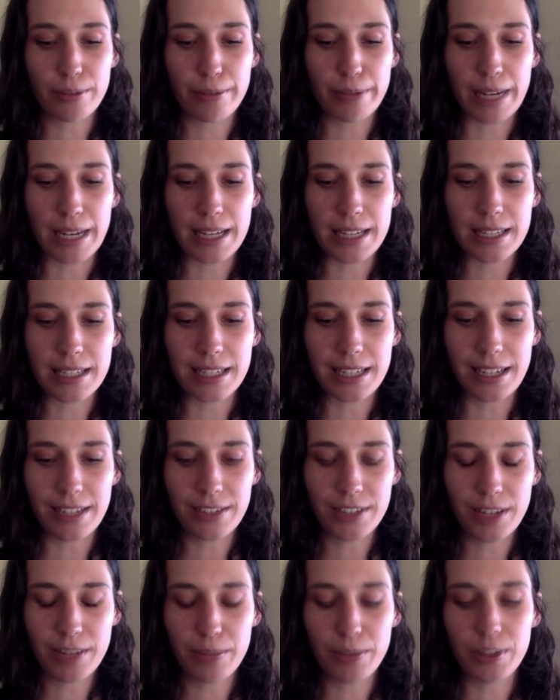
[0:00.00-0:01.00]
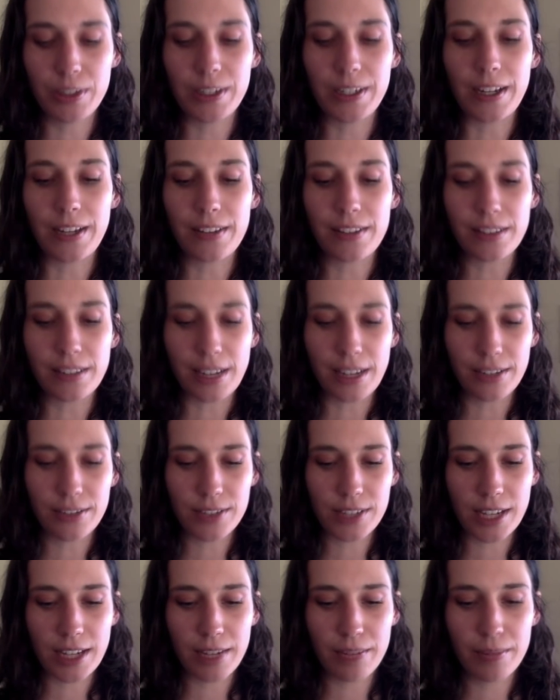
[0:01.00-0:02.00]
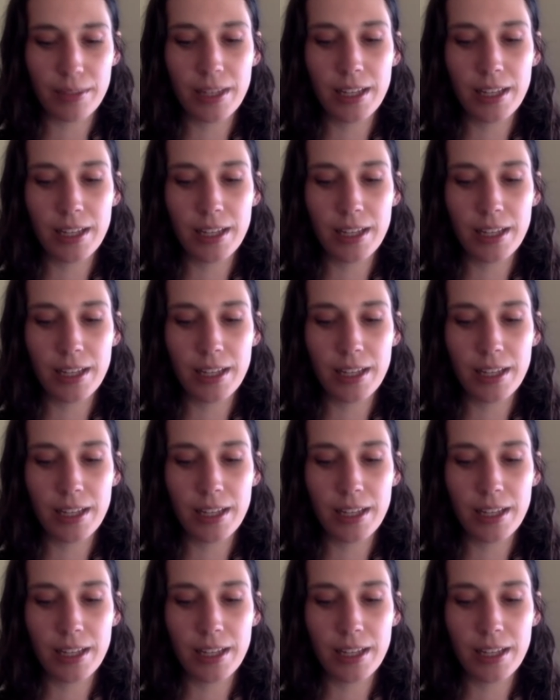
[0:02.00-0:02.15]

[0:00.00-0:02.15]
past lifetime or another lifetime,